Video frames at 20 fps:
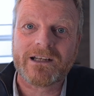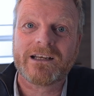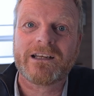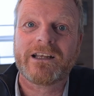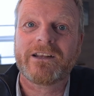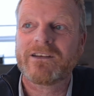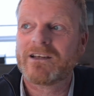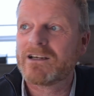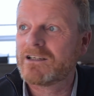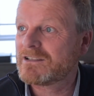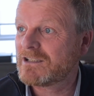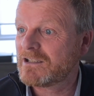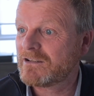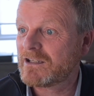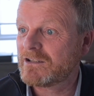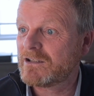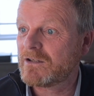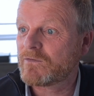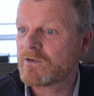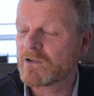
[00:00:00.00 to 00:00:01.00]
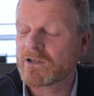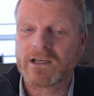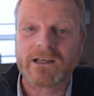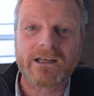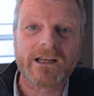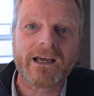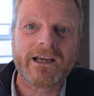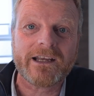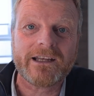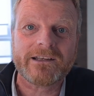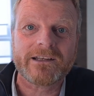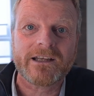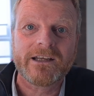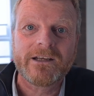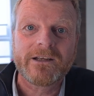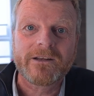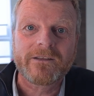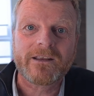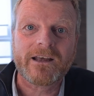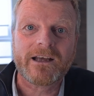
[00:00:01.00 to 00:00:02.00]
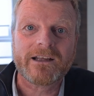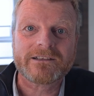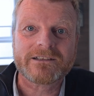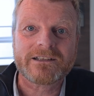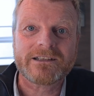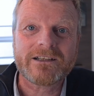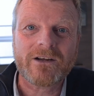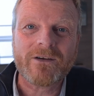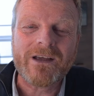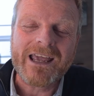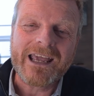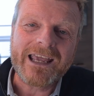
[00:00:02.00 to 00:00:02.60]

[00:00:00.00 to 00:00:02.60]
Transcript: I like the idea that you've got a light that, you know,